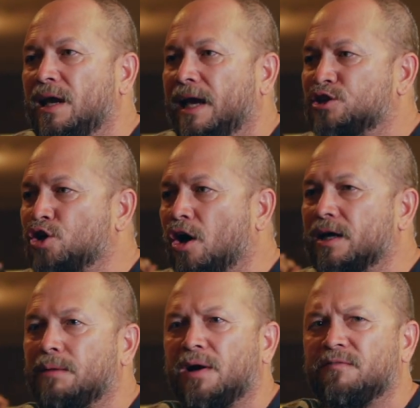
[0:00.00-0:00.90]
and
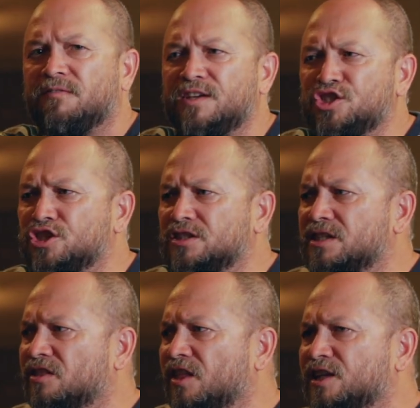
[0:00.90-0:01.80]
talking about visions
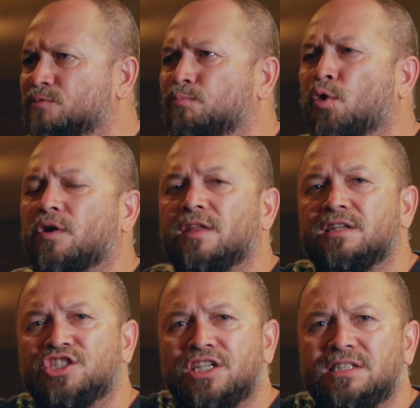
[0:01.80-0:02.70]
and things more
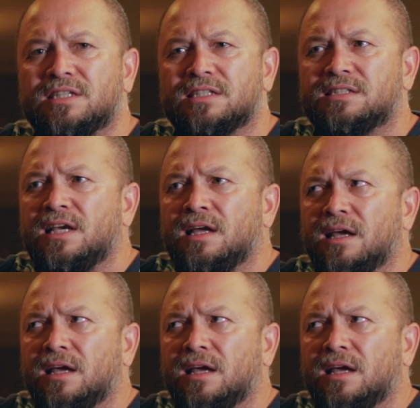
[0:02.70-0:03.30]
than Jesus,